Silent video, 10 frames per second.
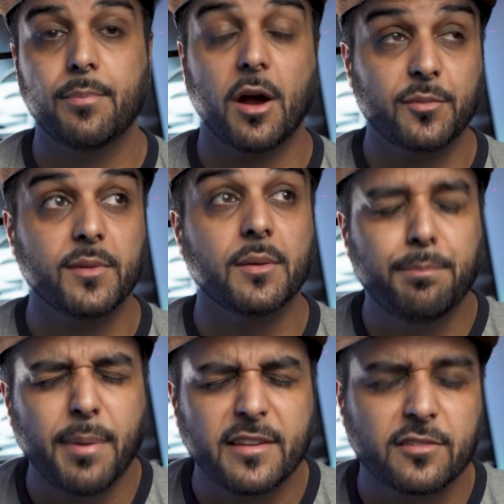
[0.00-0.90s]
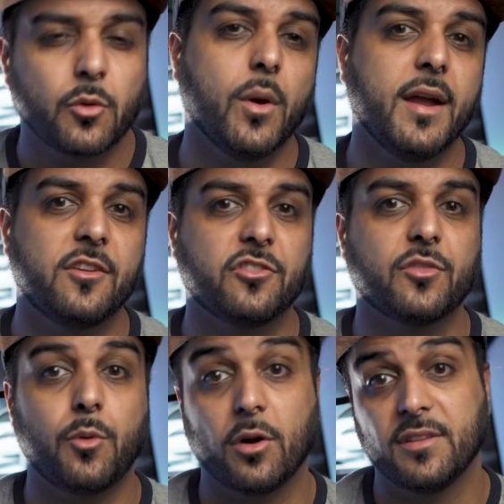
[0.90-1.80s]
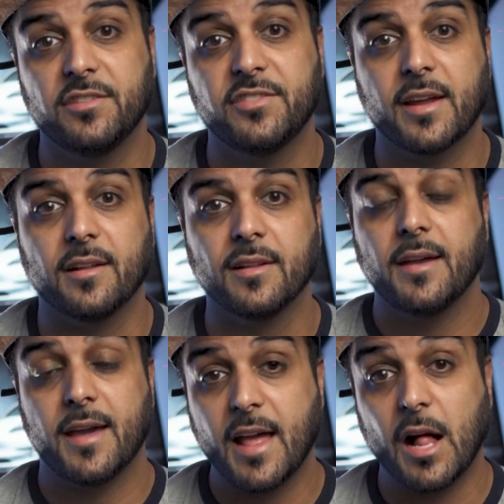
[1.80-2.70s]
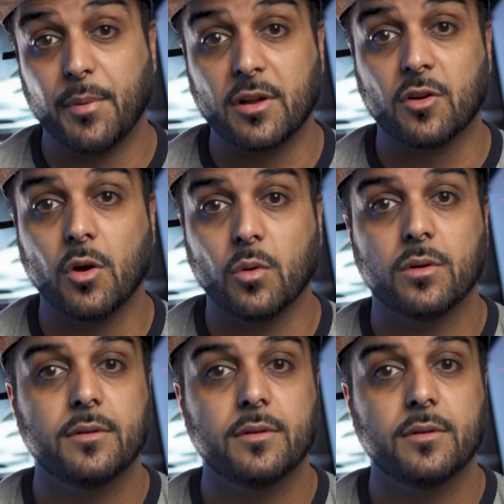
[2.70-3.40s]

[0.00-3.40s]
possibly the best way to support this channel and help it grow.